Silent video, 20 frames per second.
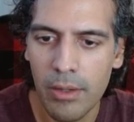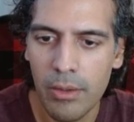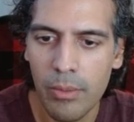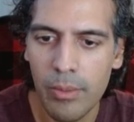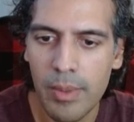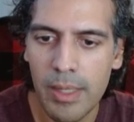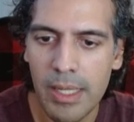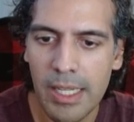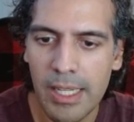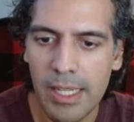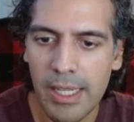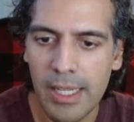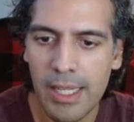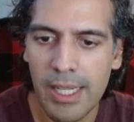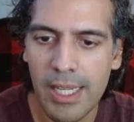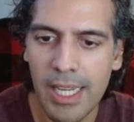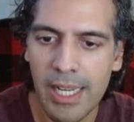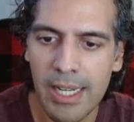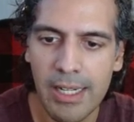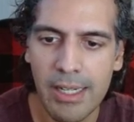we
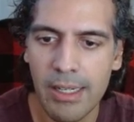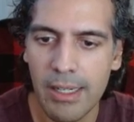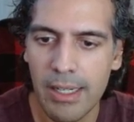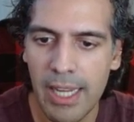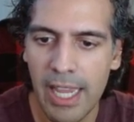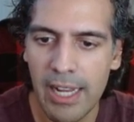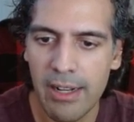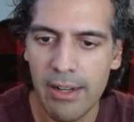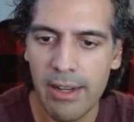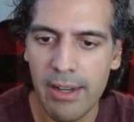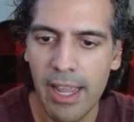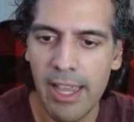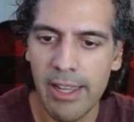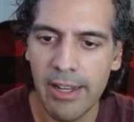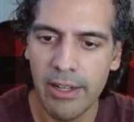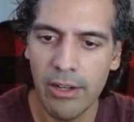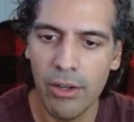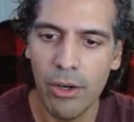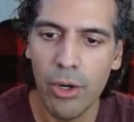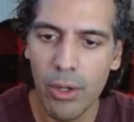can get it
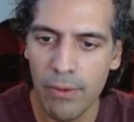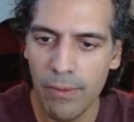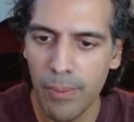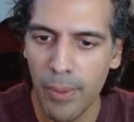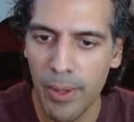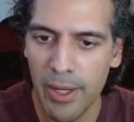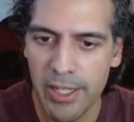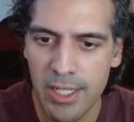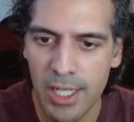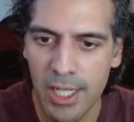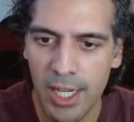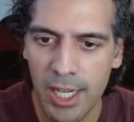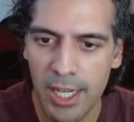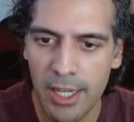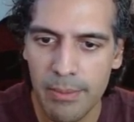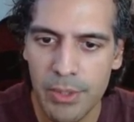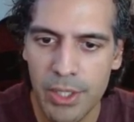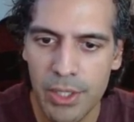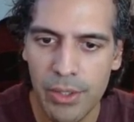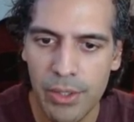an O of 1
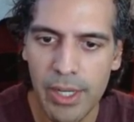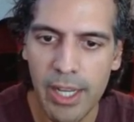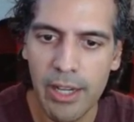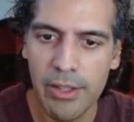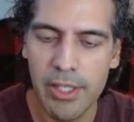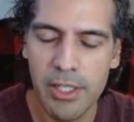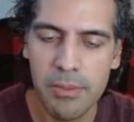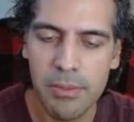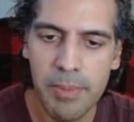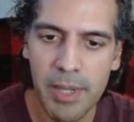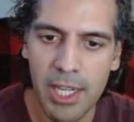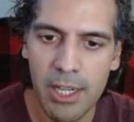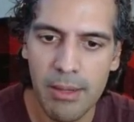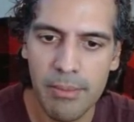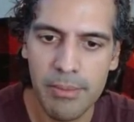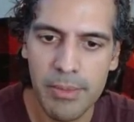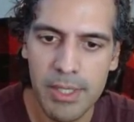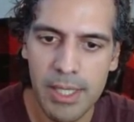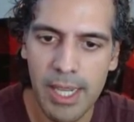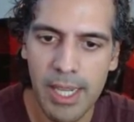time. So now this
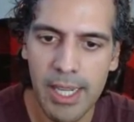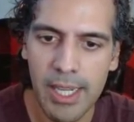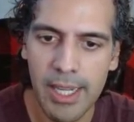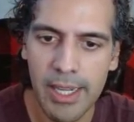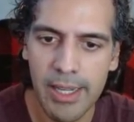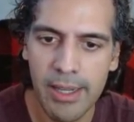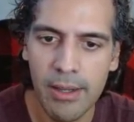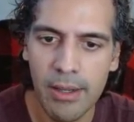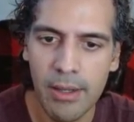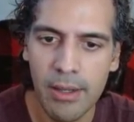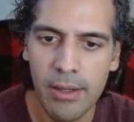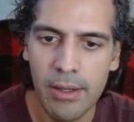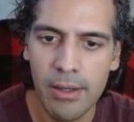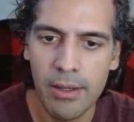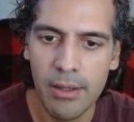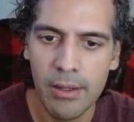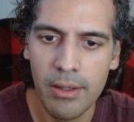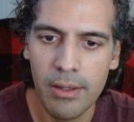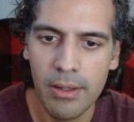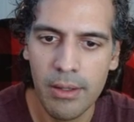becomes a
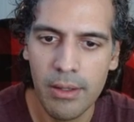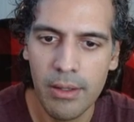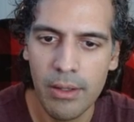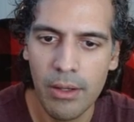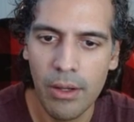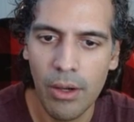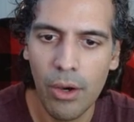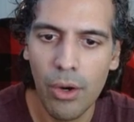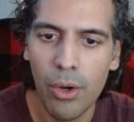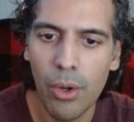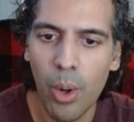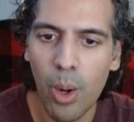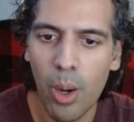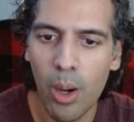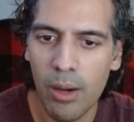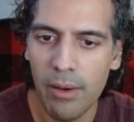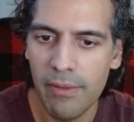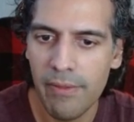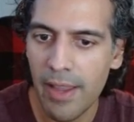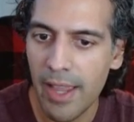O
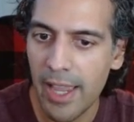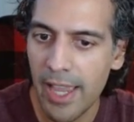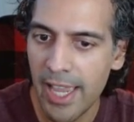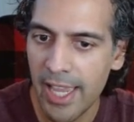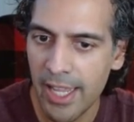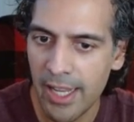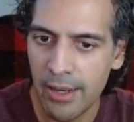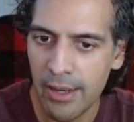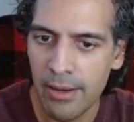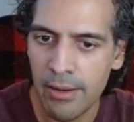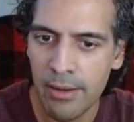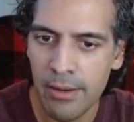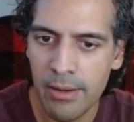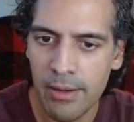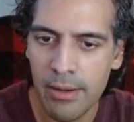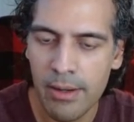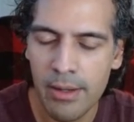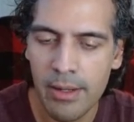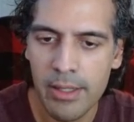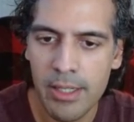of N
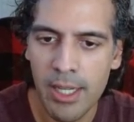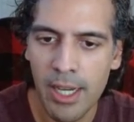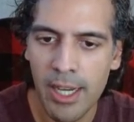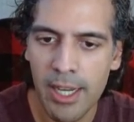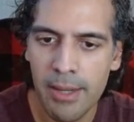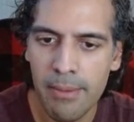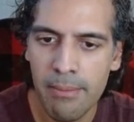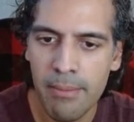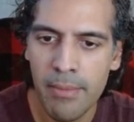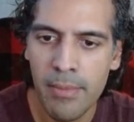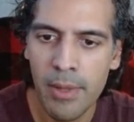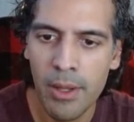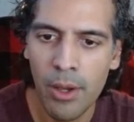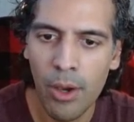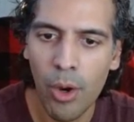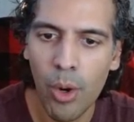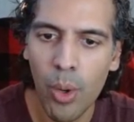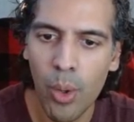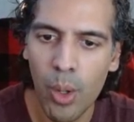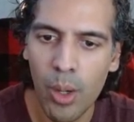time,
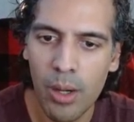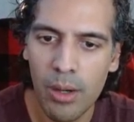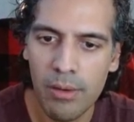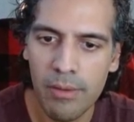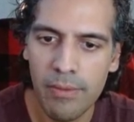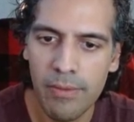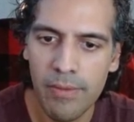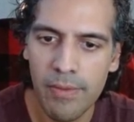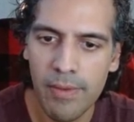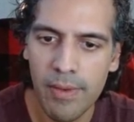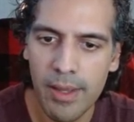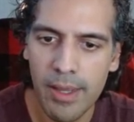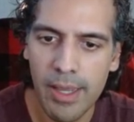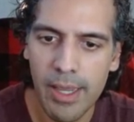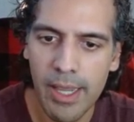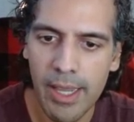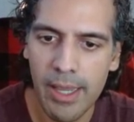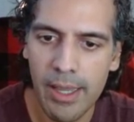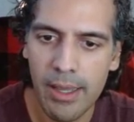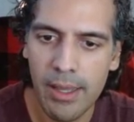O of
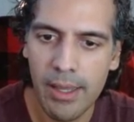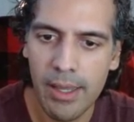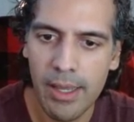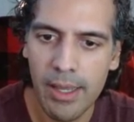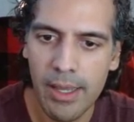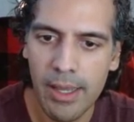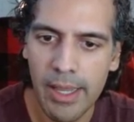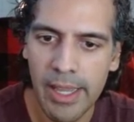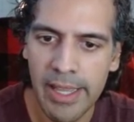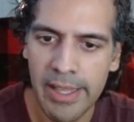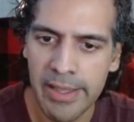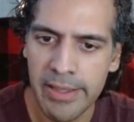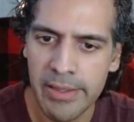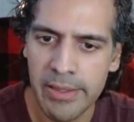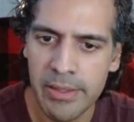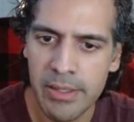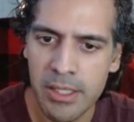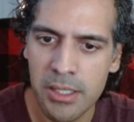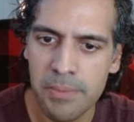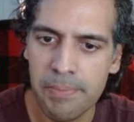
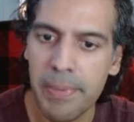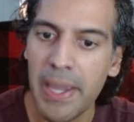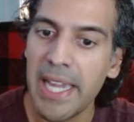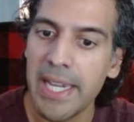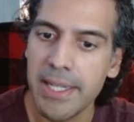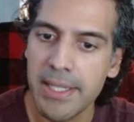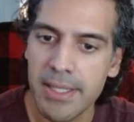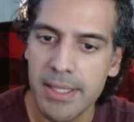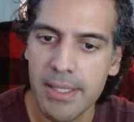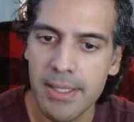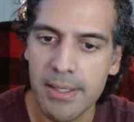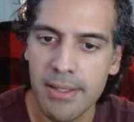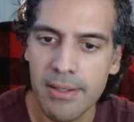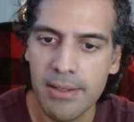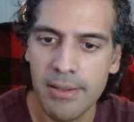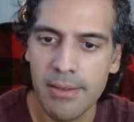N space